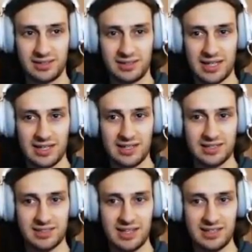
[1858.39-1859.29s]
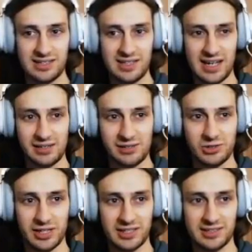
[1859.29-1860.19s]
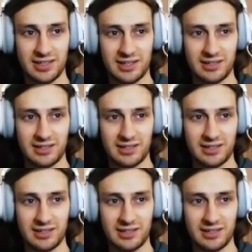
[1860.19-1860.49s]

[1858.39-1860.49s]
Yeah, that's an actually insane